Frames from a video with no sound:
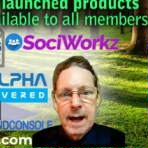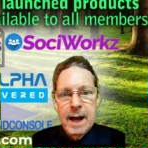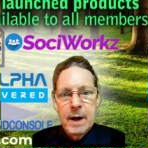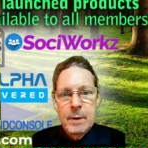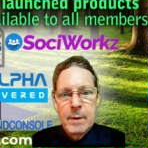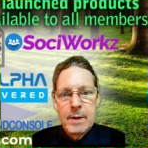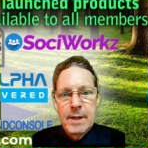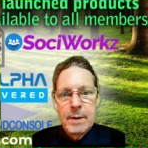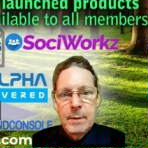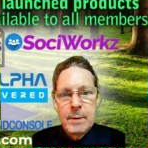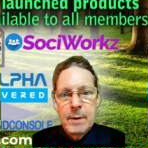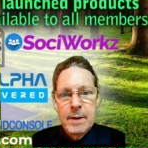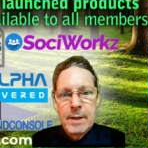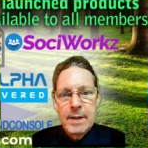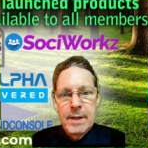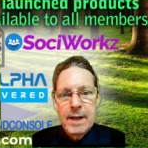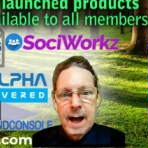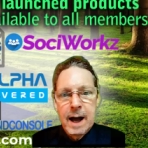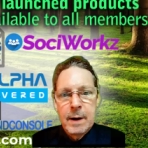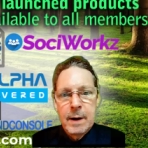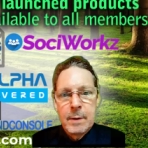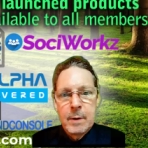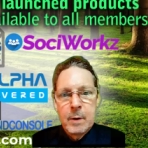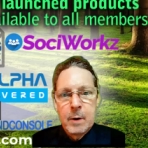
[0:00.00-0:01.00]
It was among the
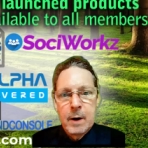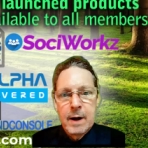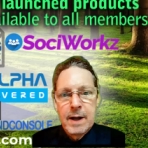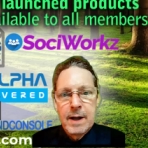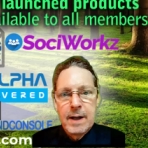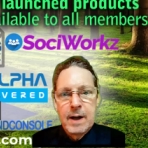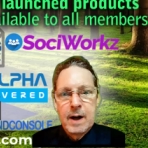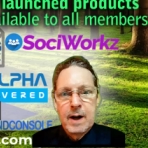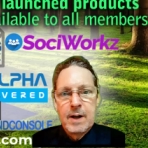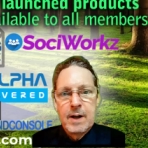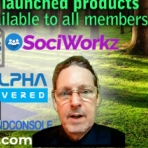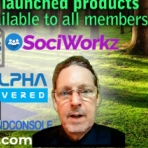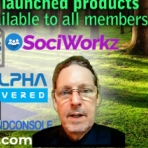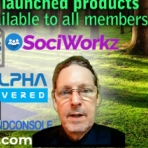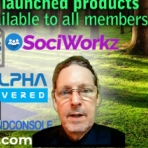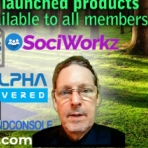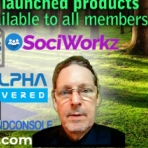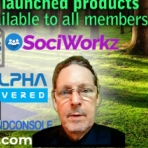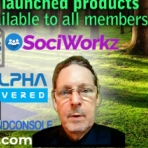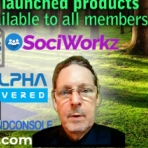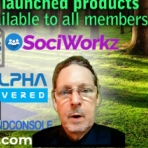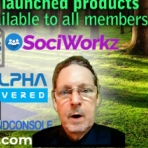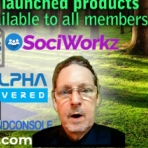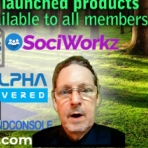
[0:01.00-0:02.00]
top 20 launches
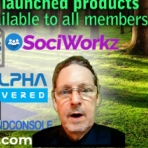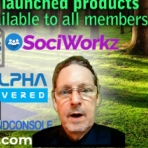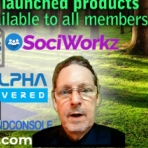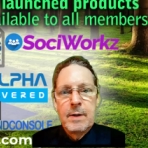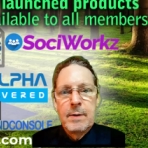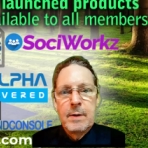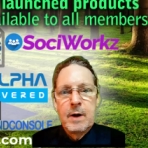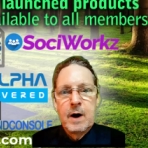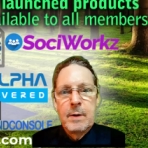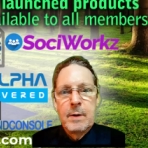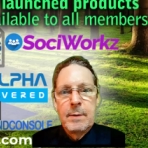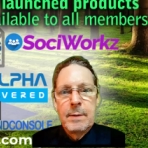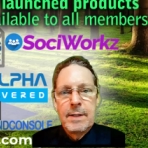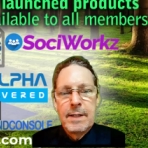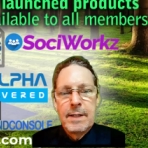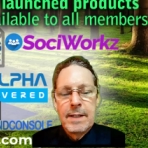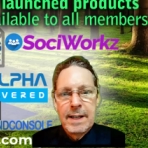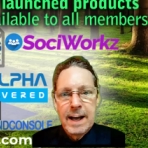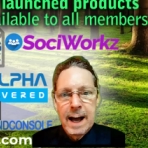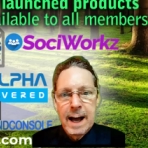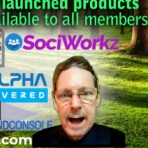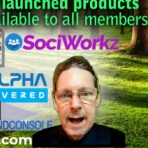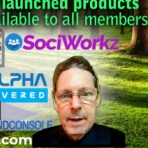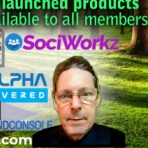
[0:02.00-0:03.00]
of the Warrior Forum at the
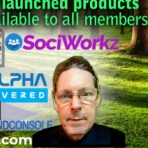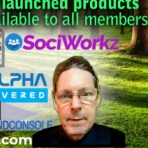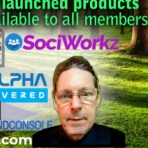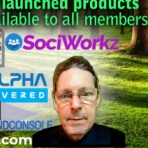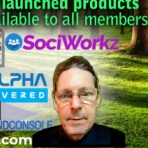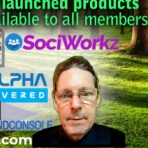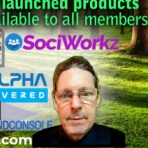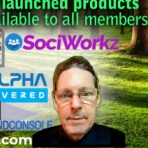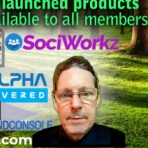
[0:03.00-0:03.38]
time.